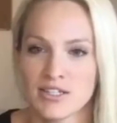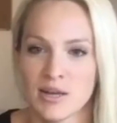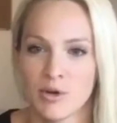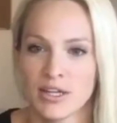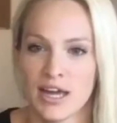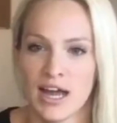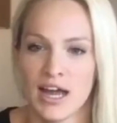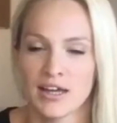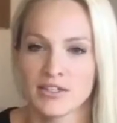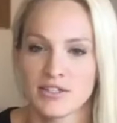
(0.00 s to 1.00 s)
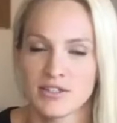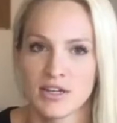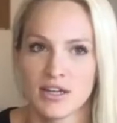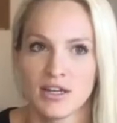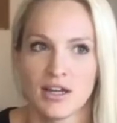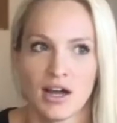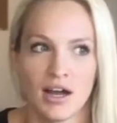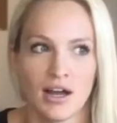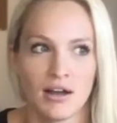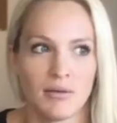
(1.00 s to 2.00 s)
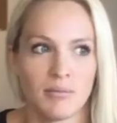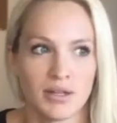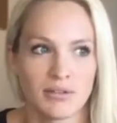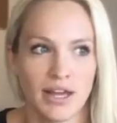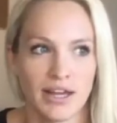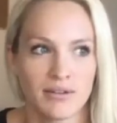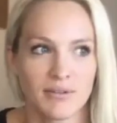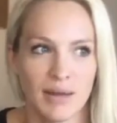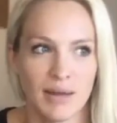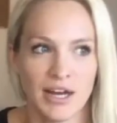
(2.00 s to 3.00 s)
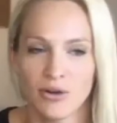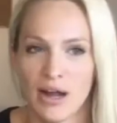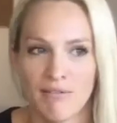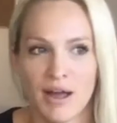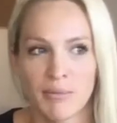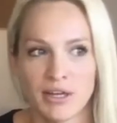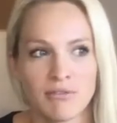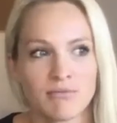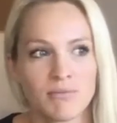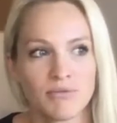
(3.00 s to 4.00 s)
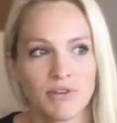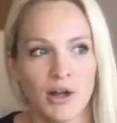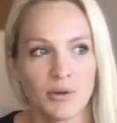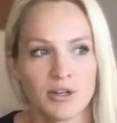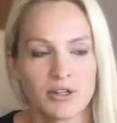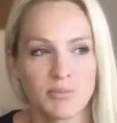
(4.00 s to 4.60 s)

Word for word: as someone that has um like I mean I don't have that many followers,